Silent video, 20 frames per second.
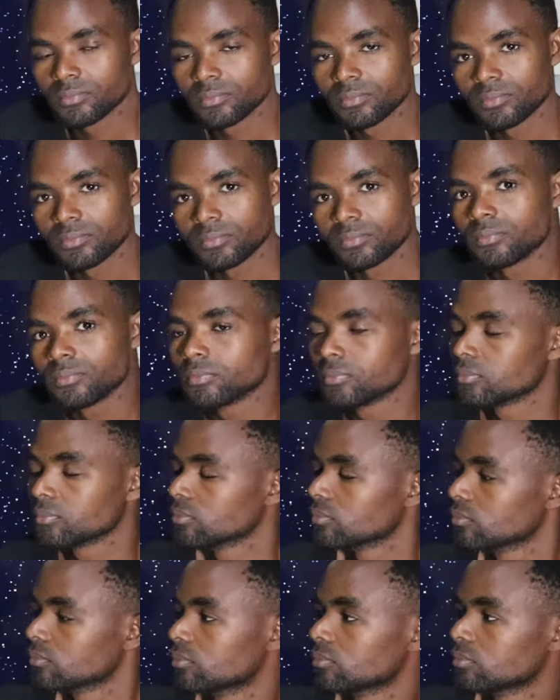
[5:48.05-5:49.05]

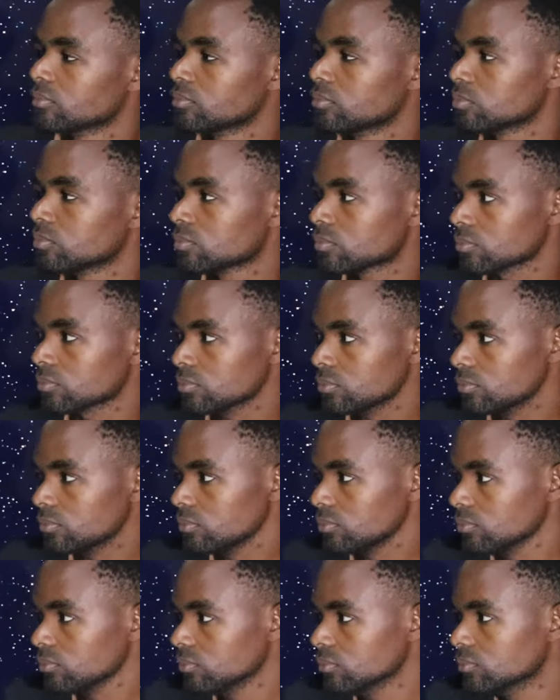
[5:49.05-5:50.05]

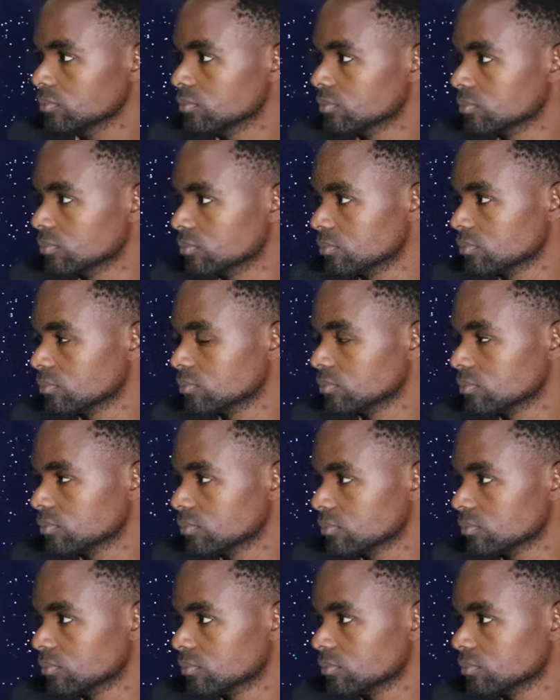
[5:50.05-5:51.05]

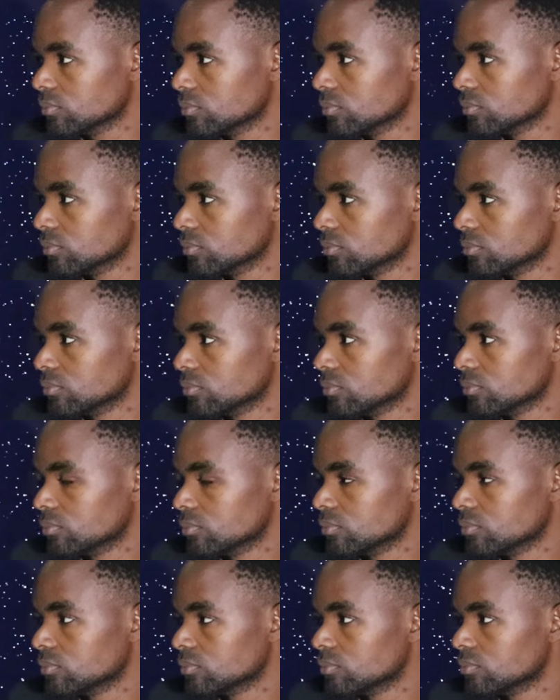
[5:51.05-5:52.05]

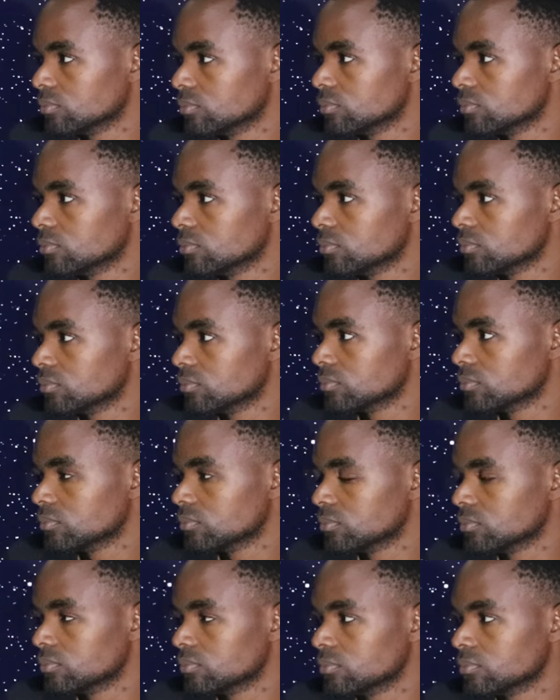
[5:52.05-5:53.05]

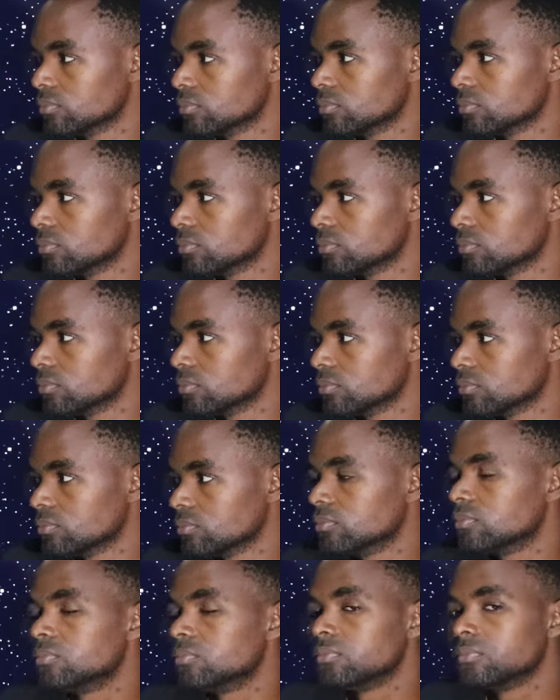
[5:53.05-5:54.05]

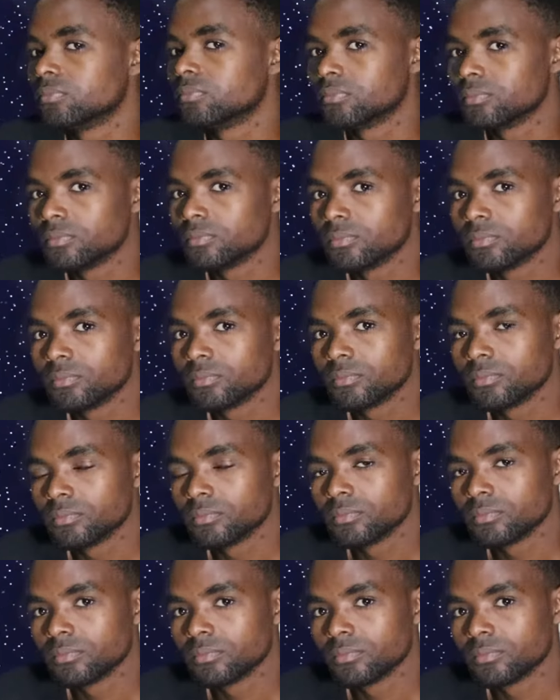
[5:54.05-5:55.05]

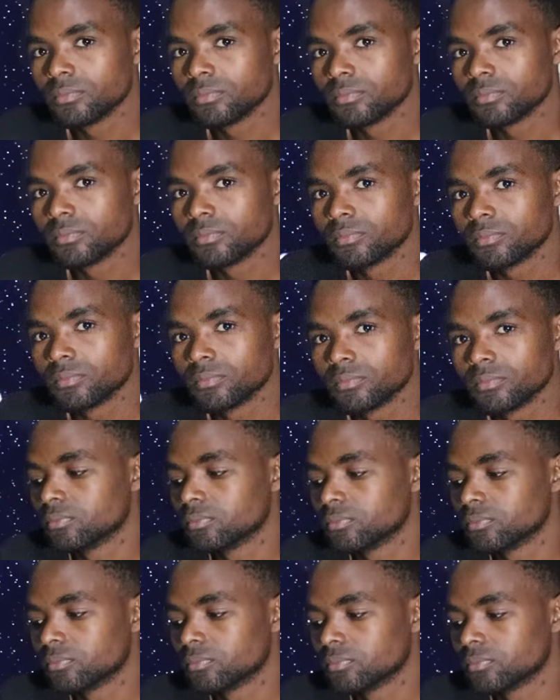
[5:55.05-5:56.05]
No words are spoken by the person on screen.